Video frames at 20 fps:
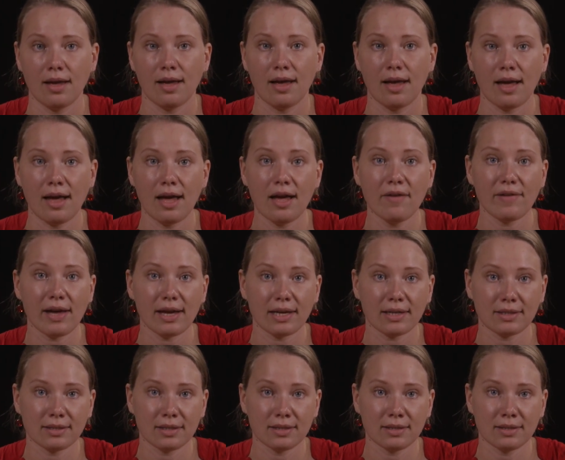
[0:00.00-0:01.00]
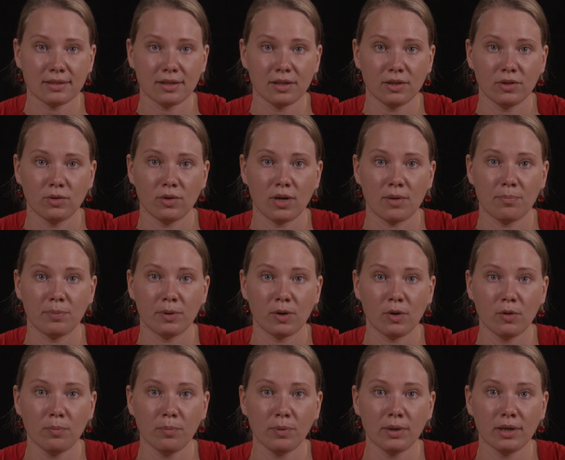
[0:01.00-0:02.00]
Have access to
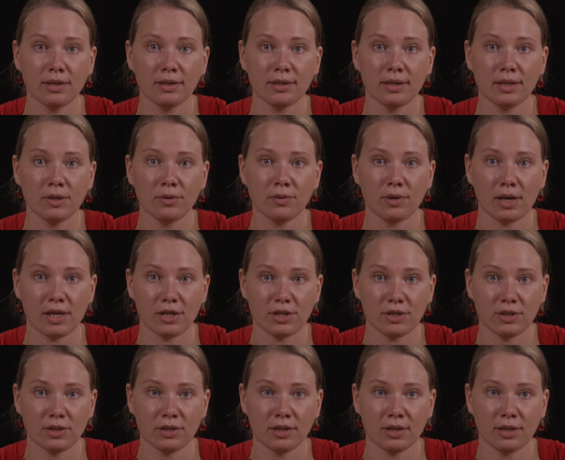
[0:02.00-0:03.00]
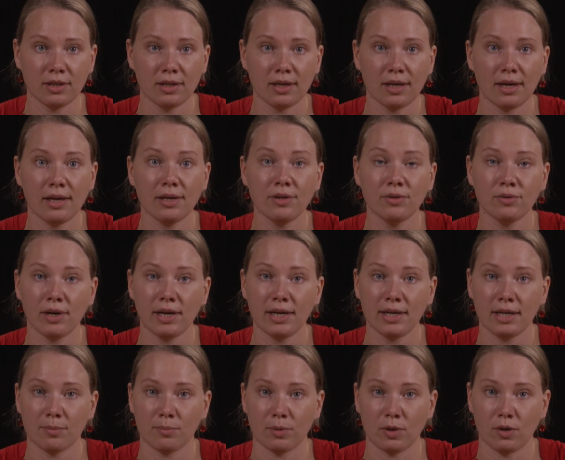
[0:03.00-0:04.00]
appropriate educational and
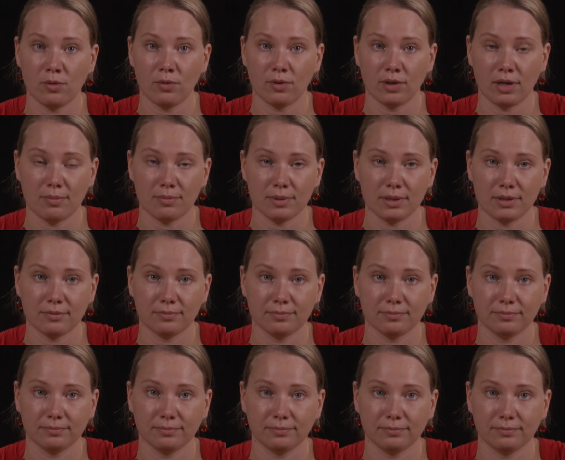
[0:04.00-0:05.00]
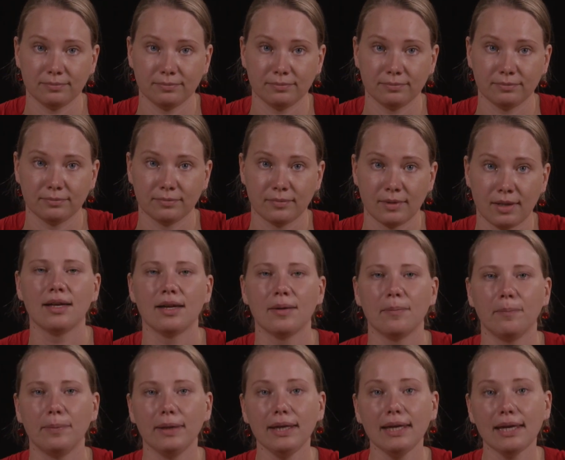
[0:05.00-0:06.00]
training programs.
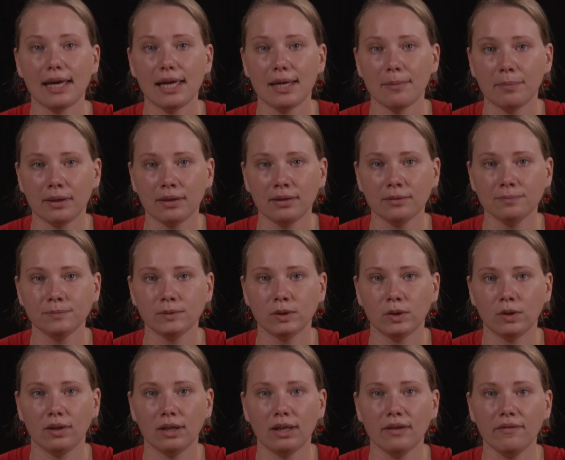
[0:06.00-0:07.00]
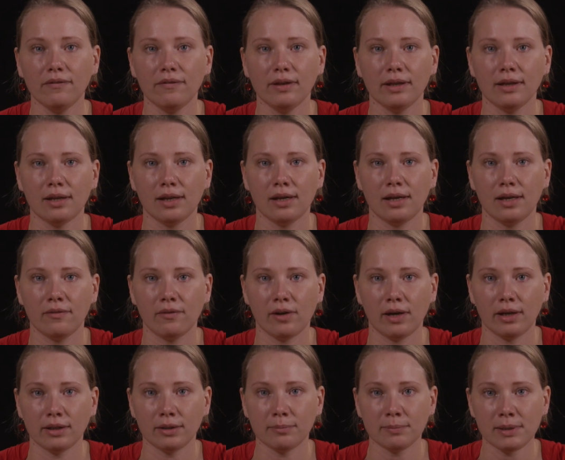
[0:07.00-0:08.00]
Be able to live in
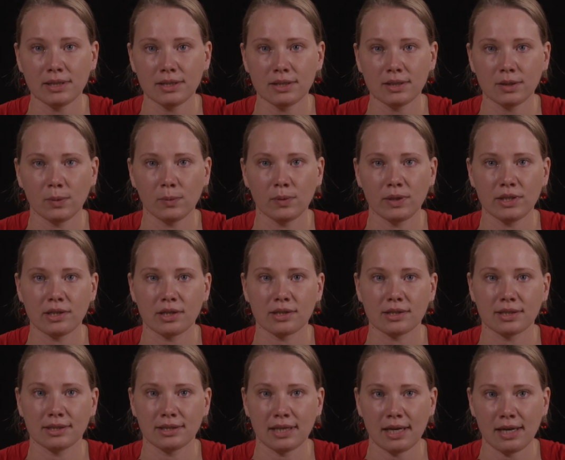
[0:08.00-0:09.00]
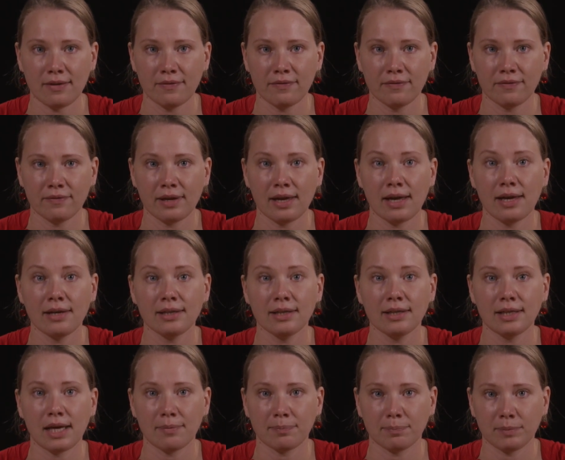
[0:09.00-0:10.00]
environments which are safe and
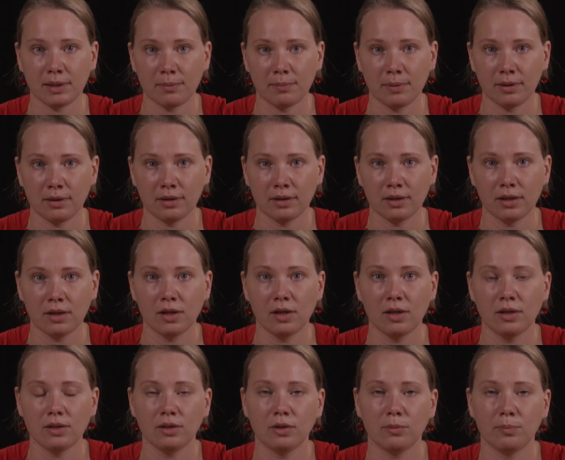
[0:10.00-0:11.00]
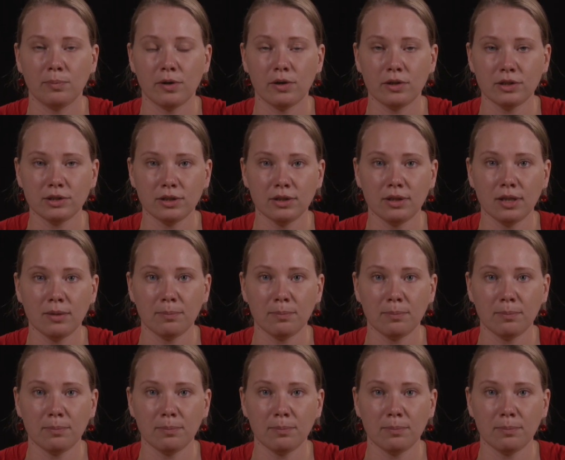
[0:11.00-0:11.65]
adaptable to personal